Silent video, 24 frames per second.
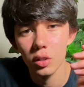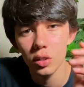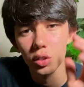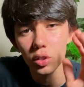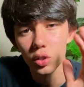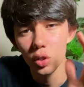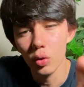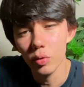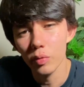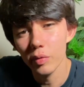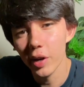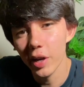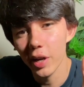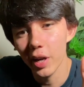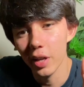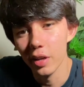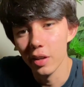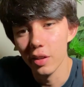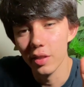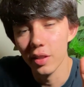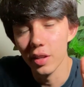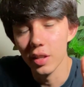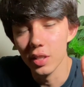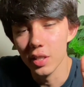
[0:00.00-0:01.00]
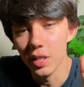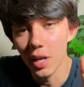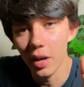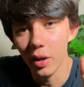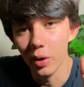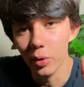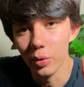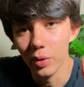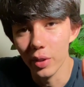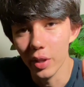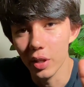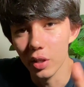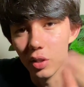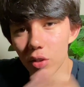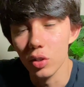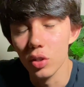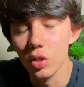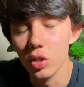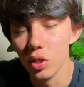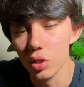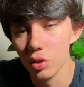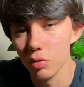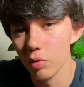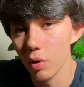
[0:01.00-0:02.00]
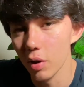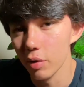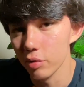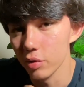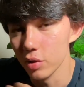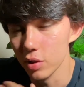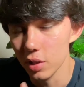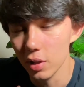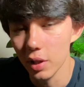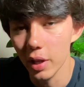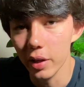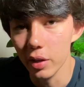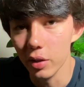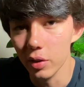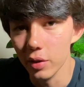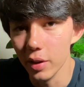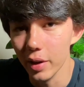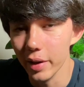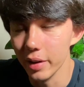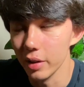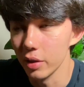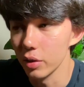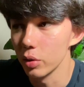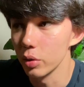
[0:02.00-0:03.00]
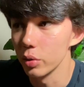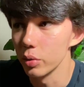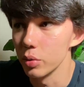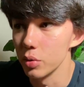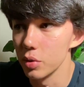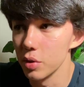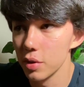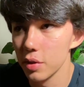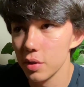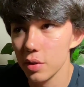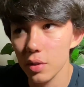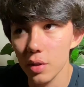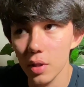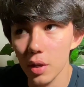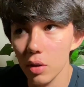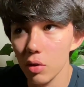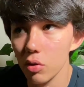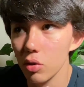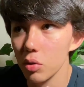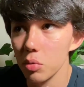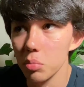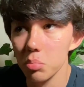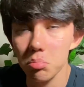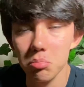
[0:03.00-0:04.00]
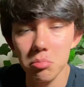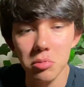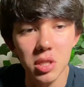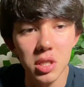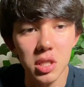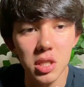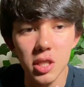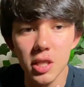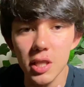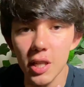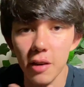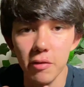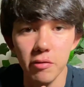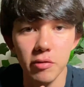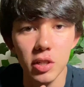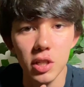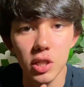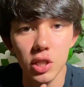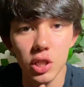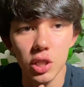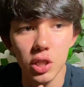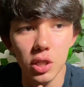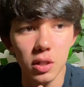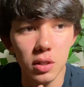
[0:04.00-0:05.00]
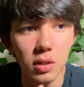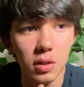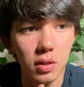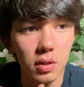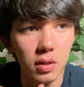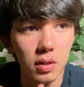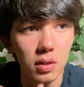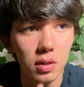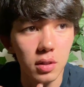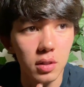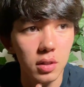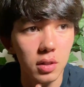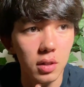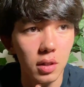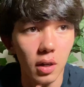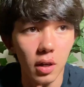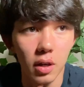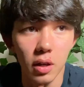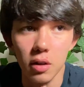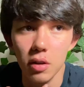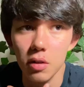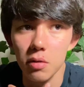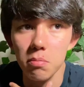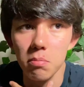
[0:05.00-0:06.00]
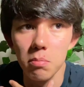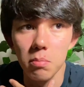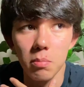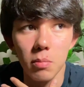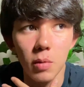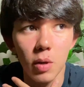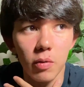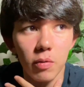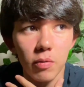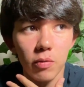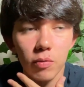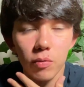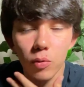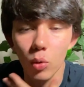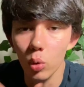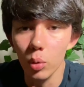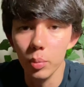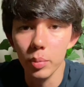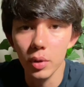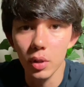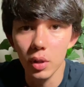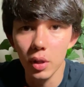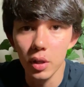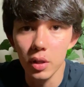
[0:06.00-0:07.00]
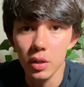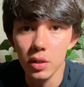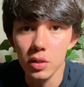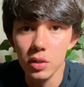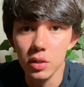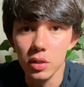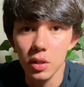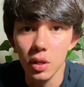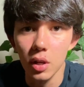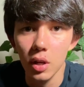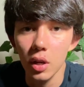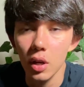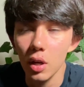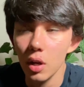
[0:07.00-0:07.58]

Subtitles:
Don't write anything down that you can just reference later. That includes theorems, definitions, formulas.